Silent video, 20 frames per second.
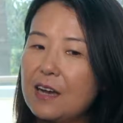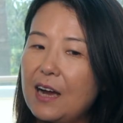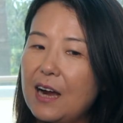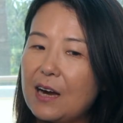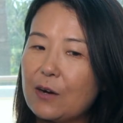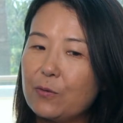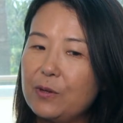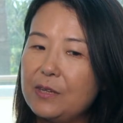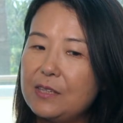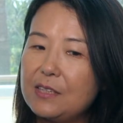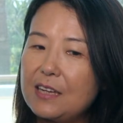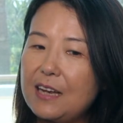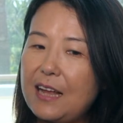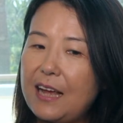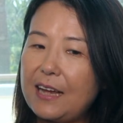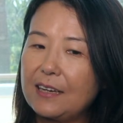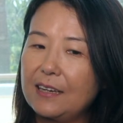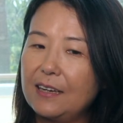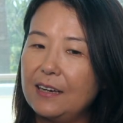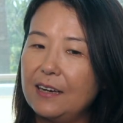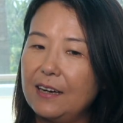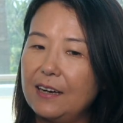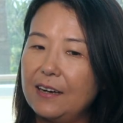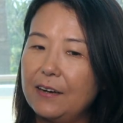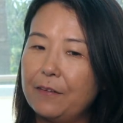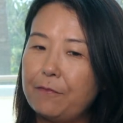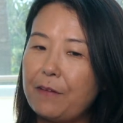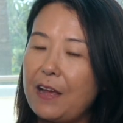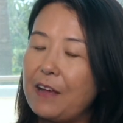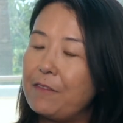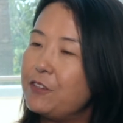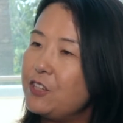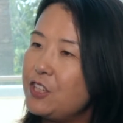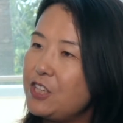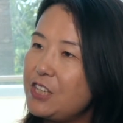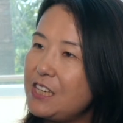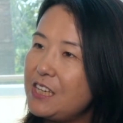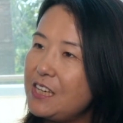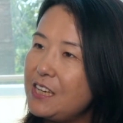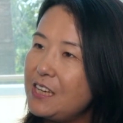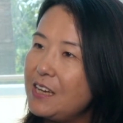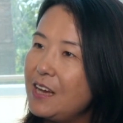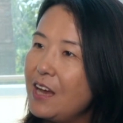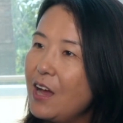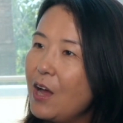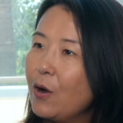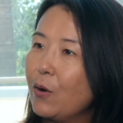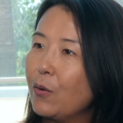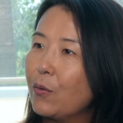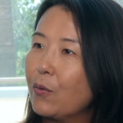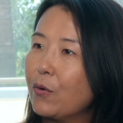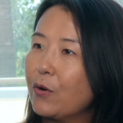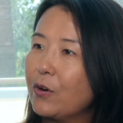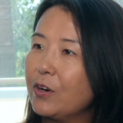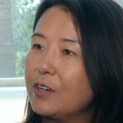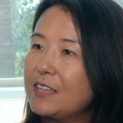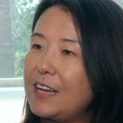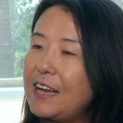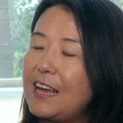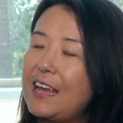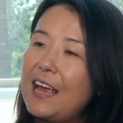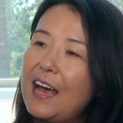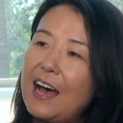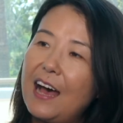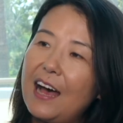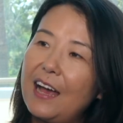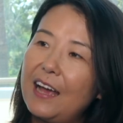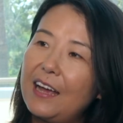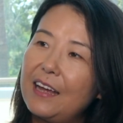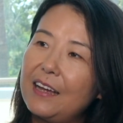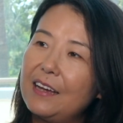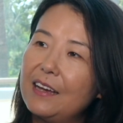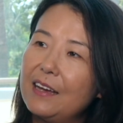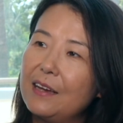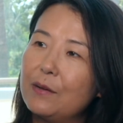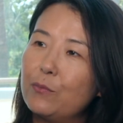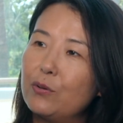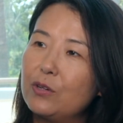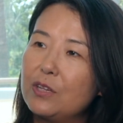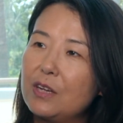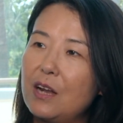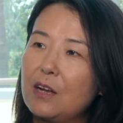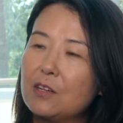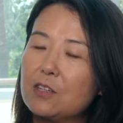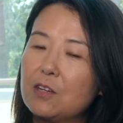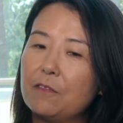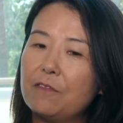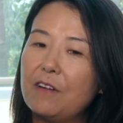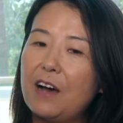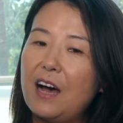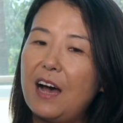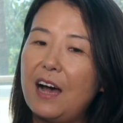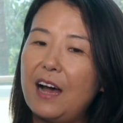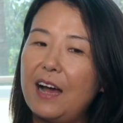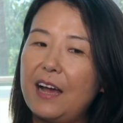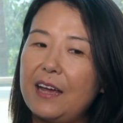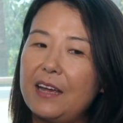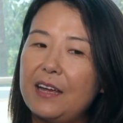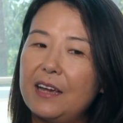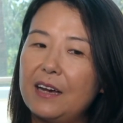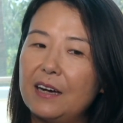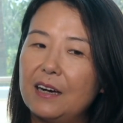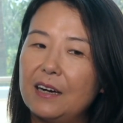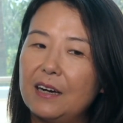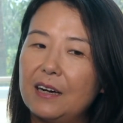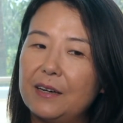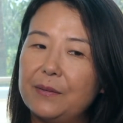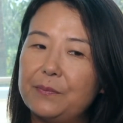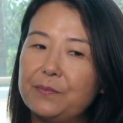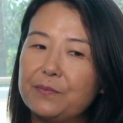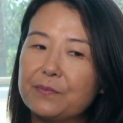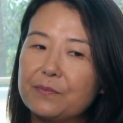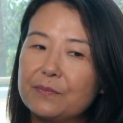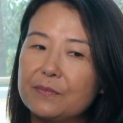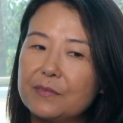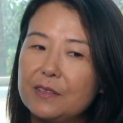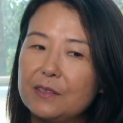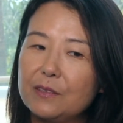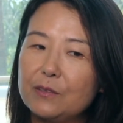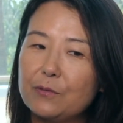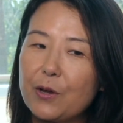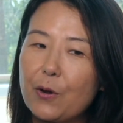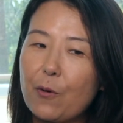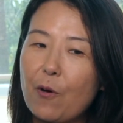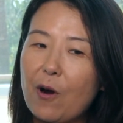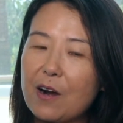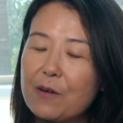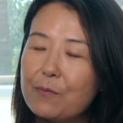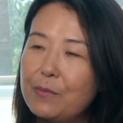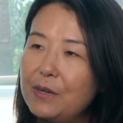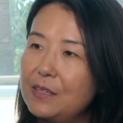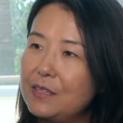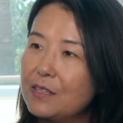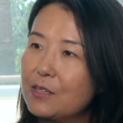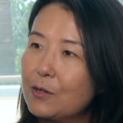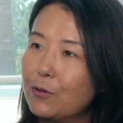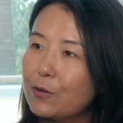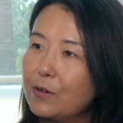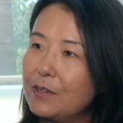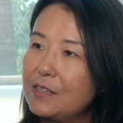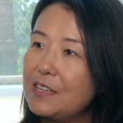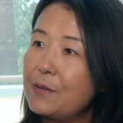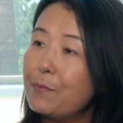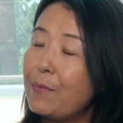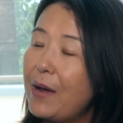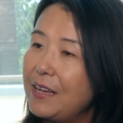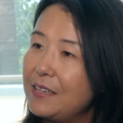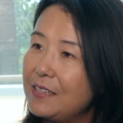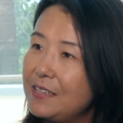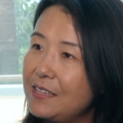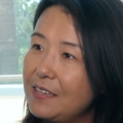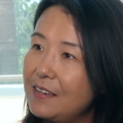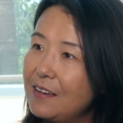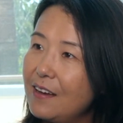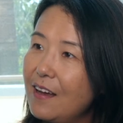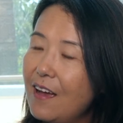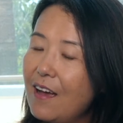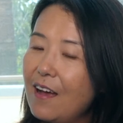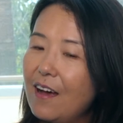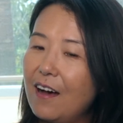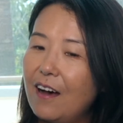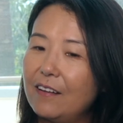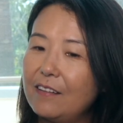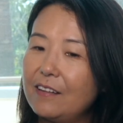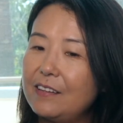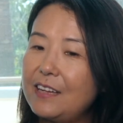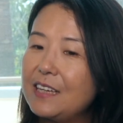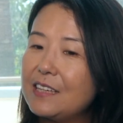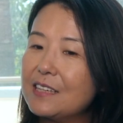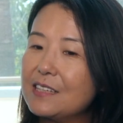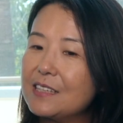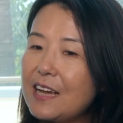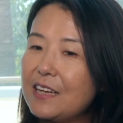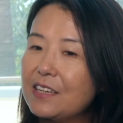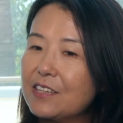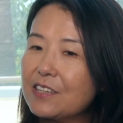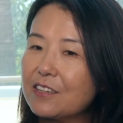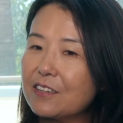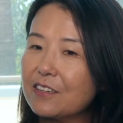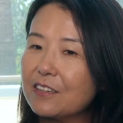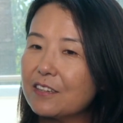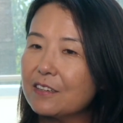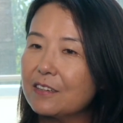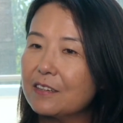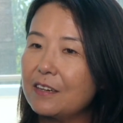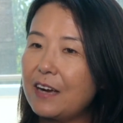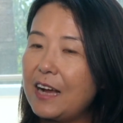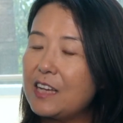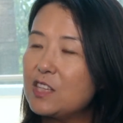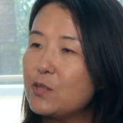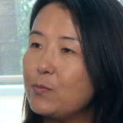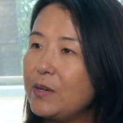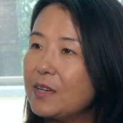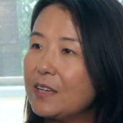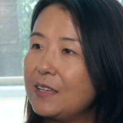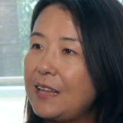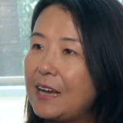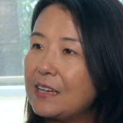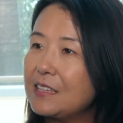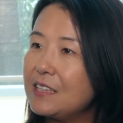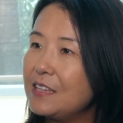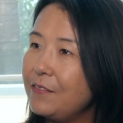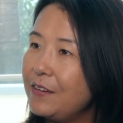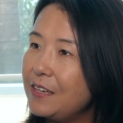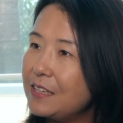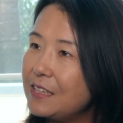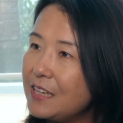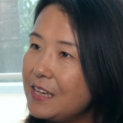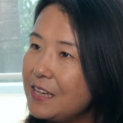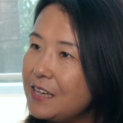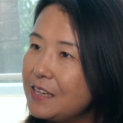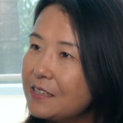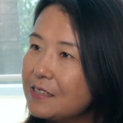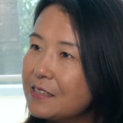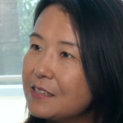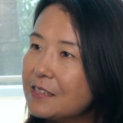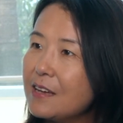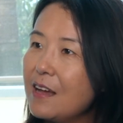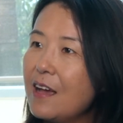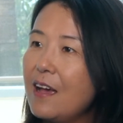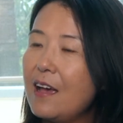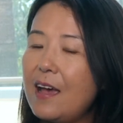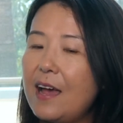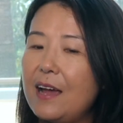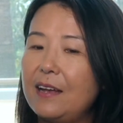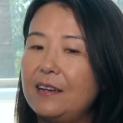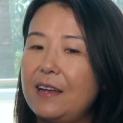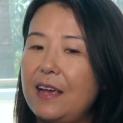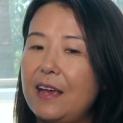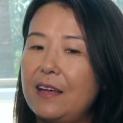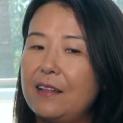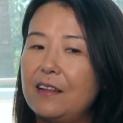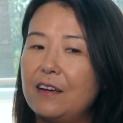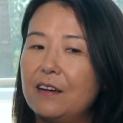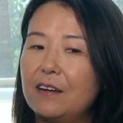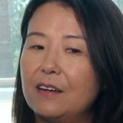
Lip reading: current 5G or the AI, put a lot of high requirement or demanding on the data center high-speed connectivities and then